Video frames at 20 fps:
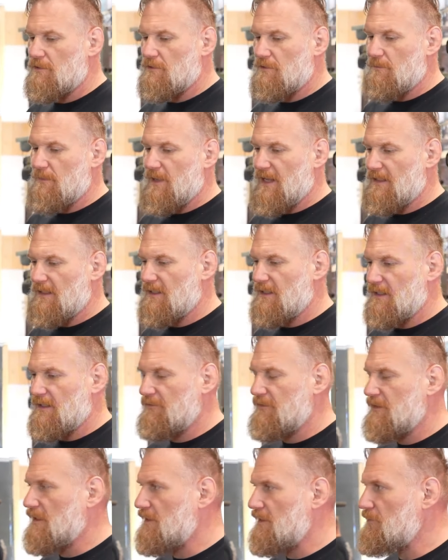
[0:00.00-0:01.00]
your main
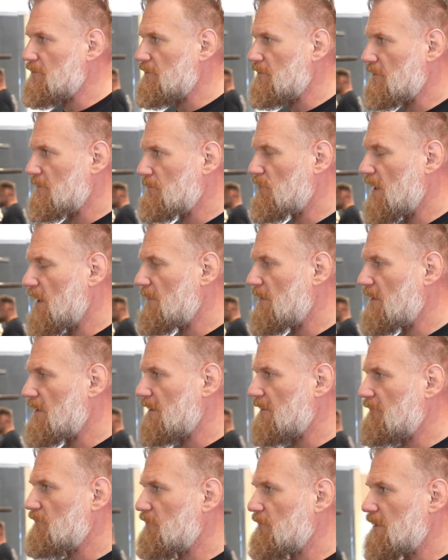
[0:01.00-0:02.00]
lift is your primary
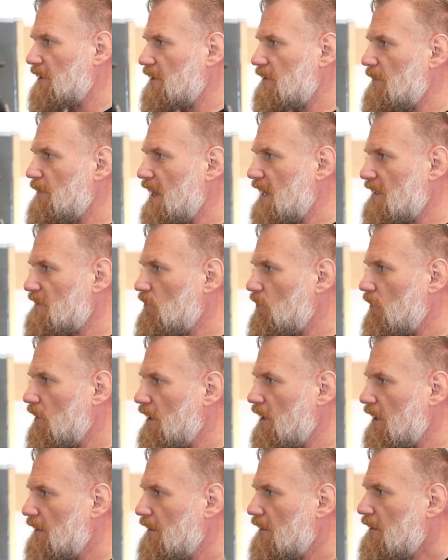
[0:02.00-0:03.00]
lift would be your back
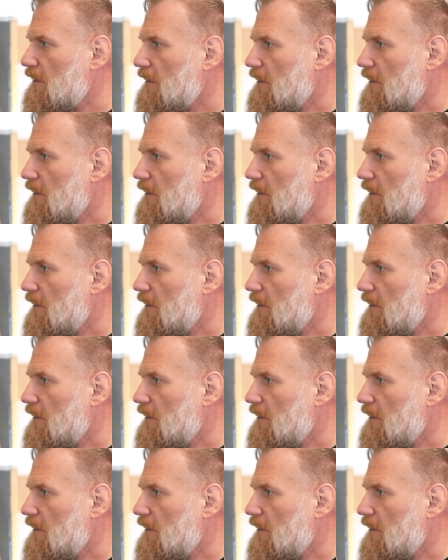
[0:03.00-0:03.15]
squat,